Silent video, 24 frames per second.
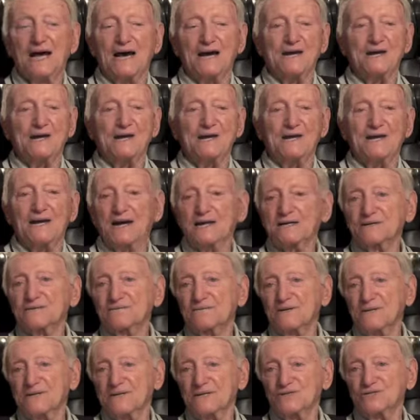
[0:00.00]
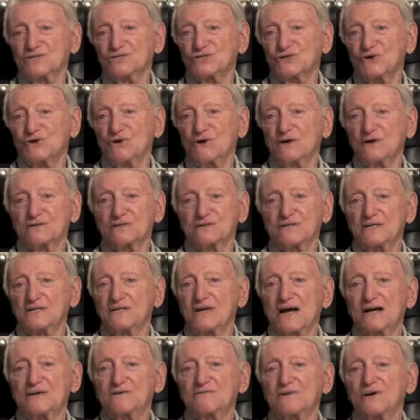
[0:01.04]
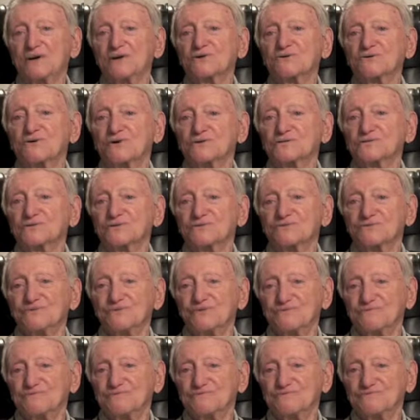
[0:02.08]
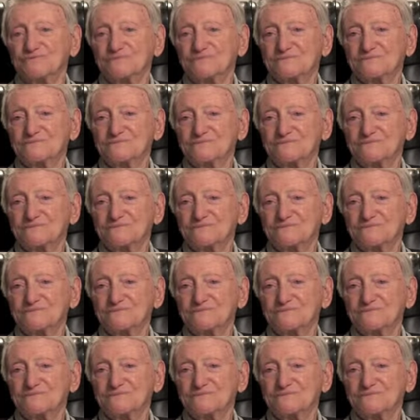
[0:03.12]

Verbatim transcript: and knock knocked me in the jaw and to knock me across the room.